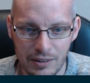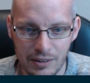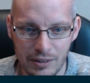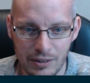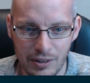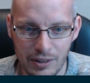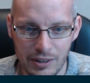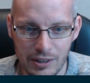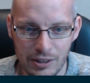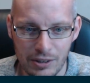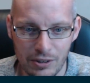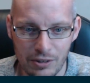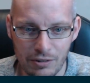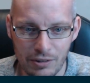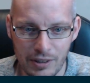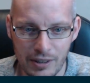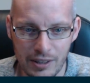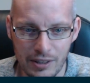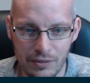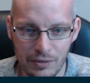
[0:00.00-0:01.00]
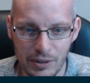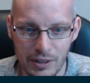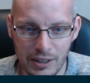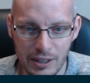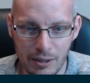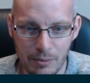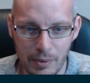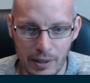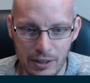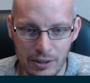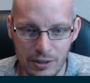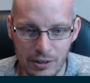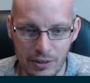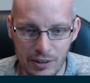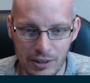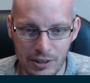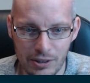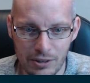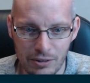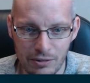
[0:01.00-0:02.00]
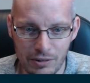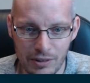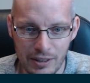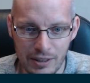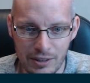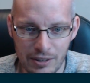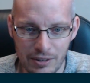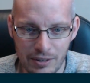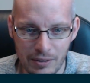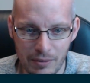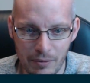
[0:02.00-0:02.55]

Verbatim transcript: 90 degrees, if we can get it back to 90 degrees